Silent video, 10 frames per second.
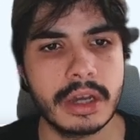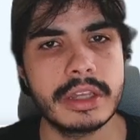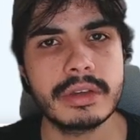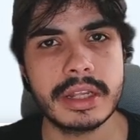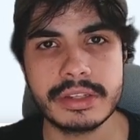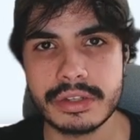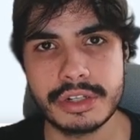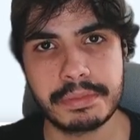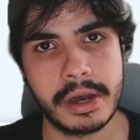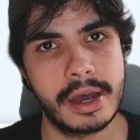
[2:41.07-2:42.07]
you get the
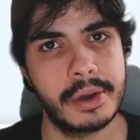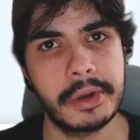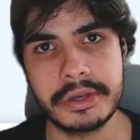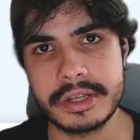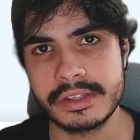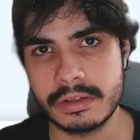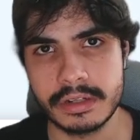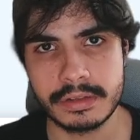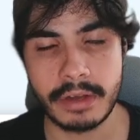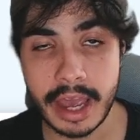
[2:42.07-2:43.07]
search bar where you can
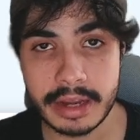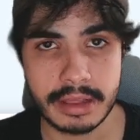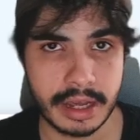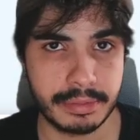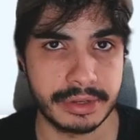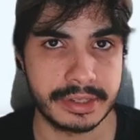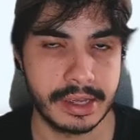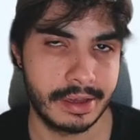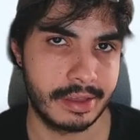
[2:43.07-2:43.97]
search for any libraries